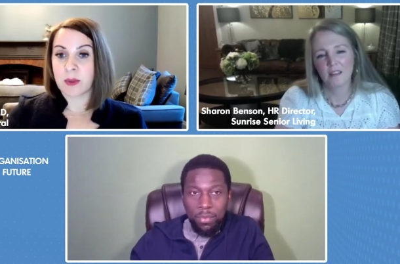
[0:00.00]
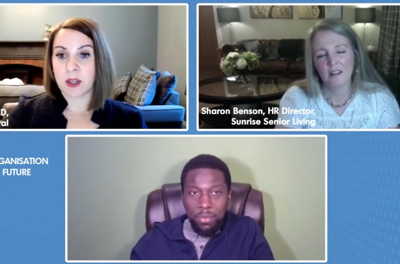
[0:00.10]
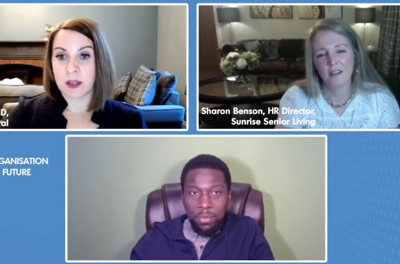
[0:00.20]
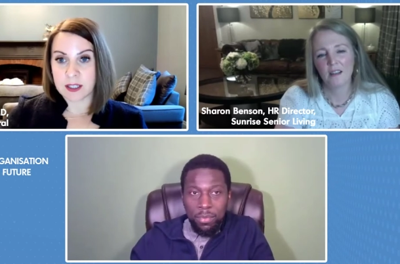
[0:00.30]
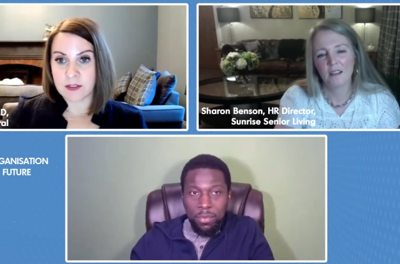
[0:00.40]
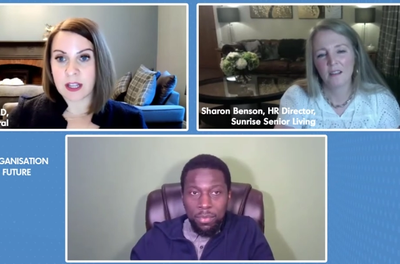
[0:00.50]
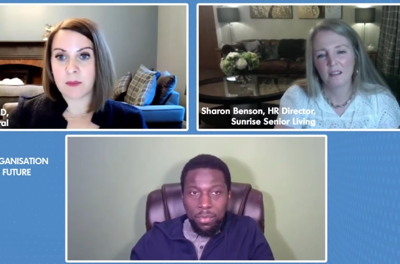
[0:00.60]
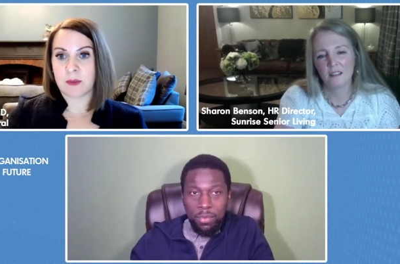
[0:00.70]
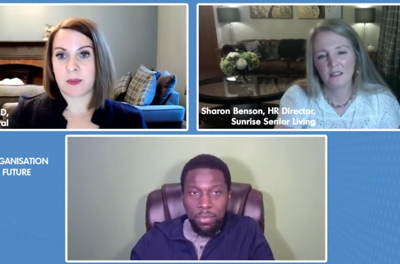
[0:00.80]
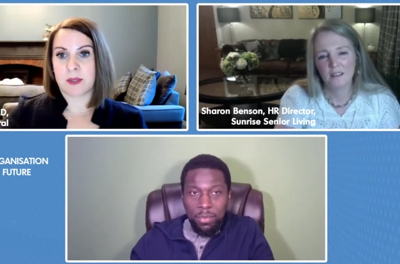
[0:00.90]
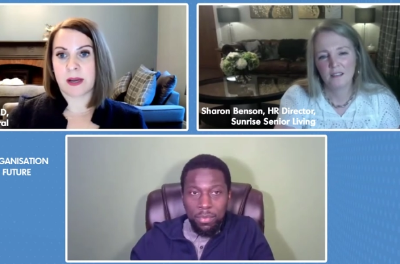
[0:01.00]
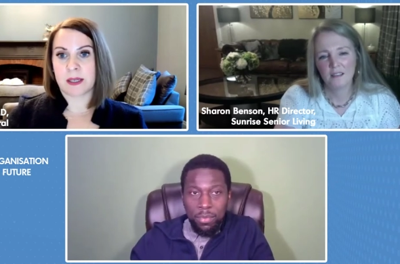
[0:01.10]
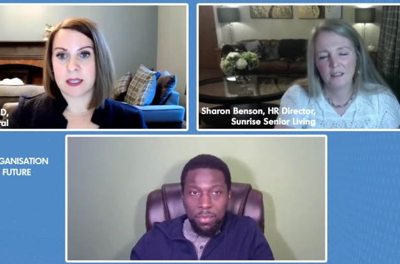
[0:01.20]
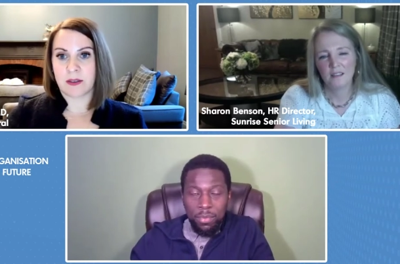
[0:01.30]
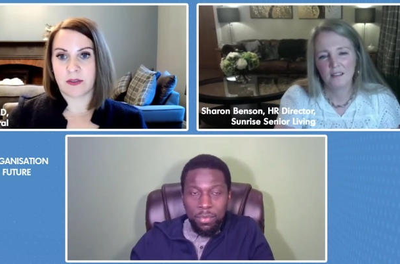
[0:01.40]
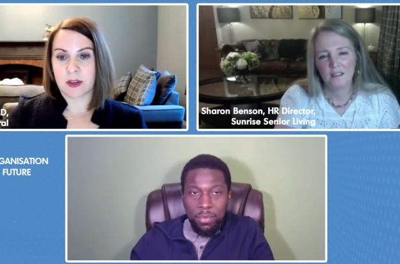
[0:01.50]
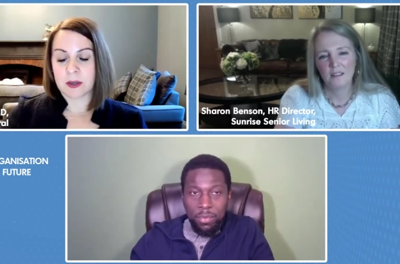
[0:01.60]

Speaker 1: learning development perspective